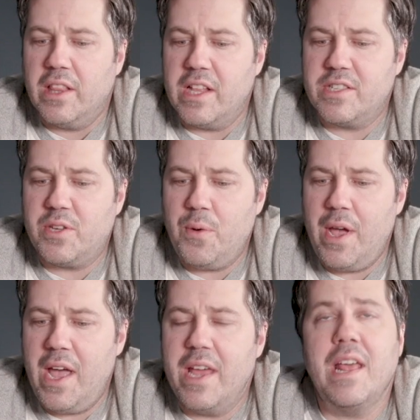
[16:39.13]
Let's go
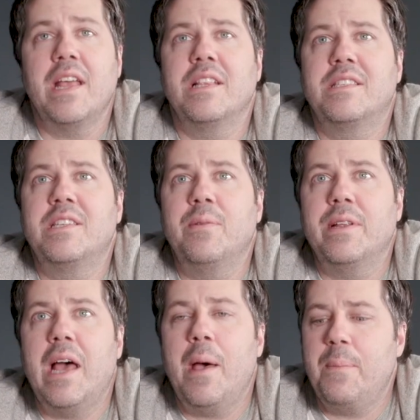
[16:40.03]
ahead and see
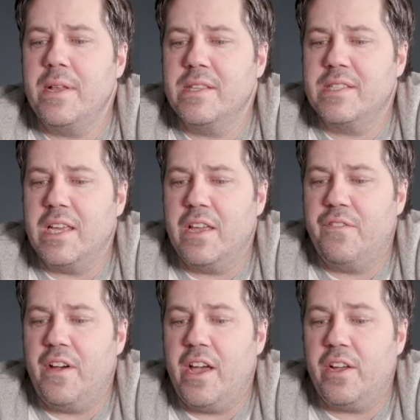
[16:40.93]
what happens
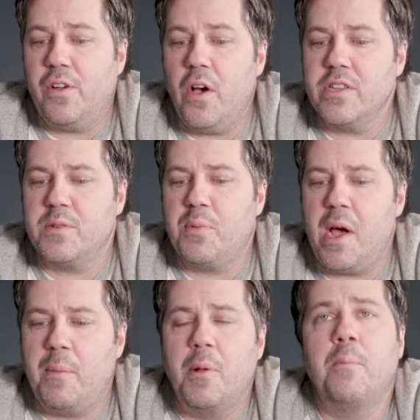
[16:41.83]
if I cause a
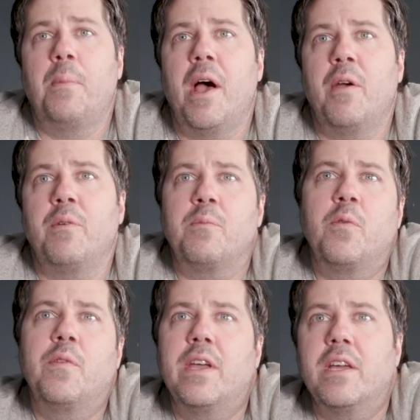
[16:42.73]
problem by
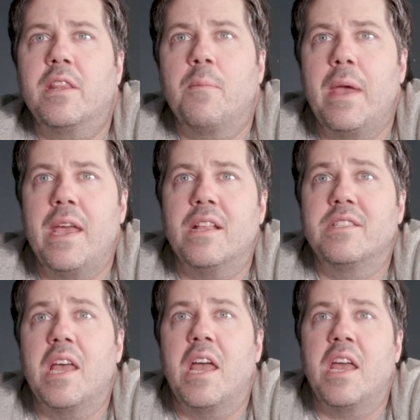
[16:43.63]
removing the
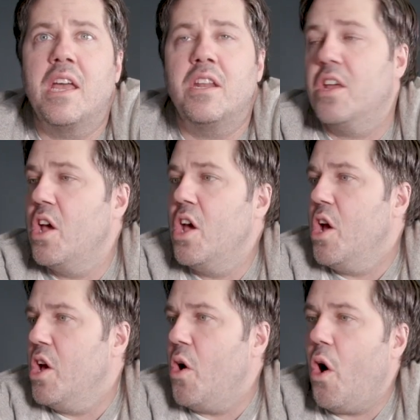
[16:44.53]
mains and
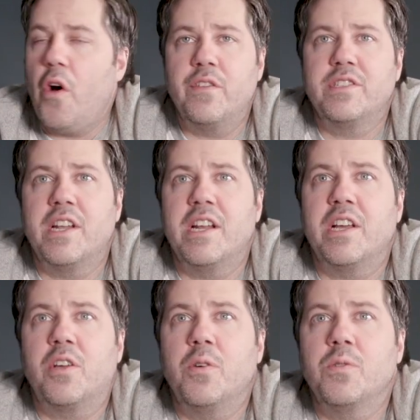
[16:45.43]
all of a sudden
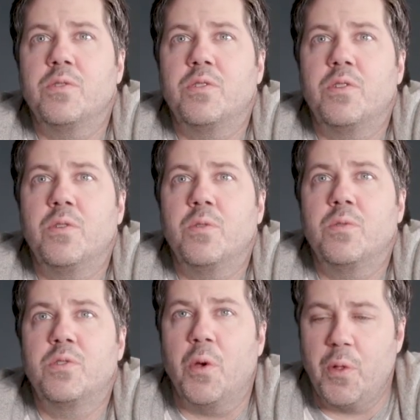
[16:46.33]
it goes
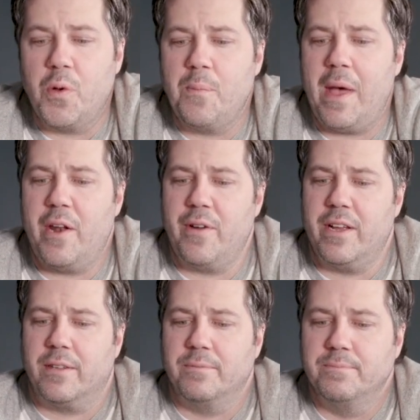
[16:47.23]
to solar and battery.